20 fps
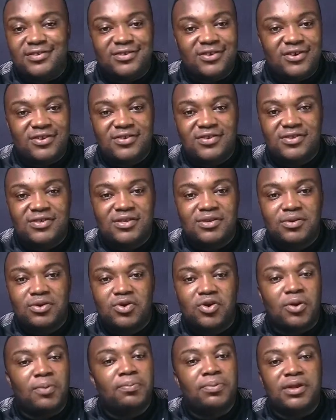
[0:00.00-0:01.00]
just
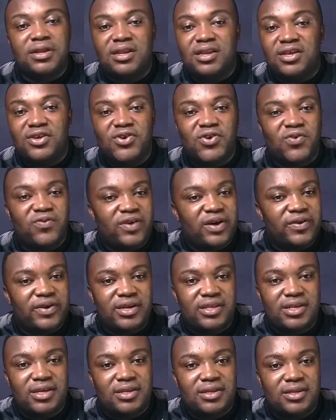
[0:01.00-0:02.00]
completely
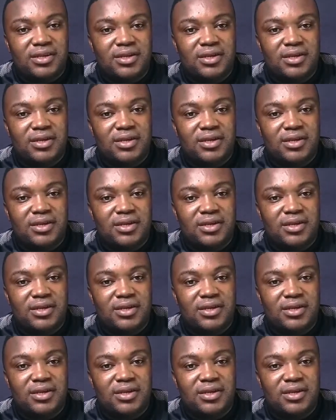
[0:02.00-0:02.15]
overrated.